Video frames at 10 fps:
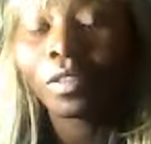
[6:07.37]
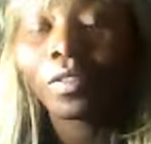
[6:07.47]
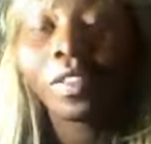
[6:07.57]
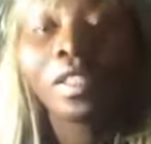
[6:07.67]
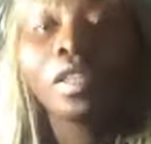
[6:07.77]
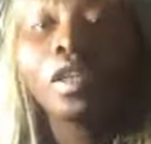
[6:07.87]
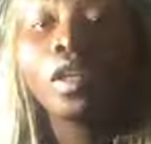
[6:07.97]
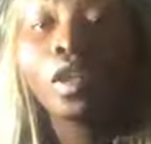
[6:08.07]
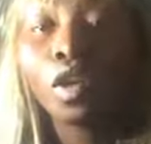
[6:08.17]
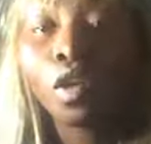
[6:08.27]
15.
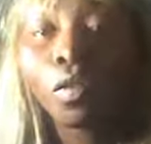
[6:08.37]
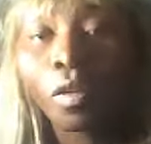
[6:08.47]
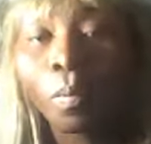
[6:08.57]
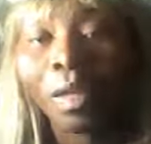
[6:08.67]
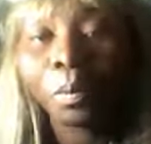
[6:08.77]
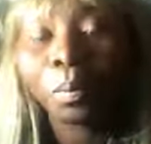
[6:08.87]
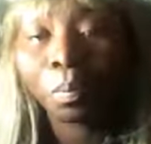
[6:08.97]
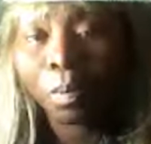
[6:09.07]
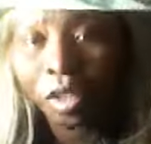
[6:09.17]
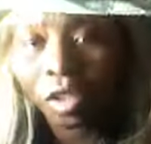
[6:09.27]
Go for
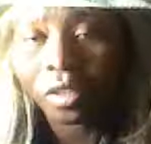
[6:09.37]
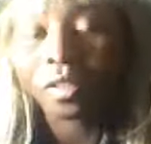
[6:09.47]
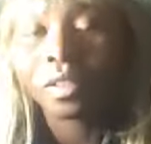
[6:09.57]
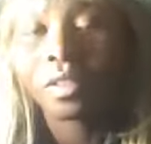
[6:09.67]
passport picture.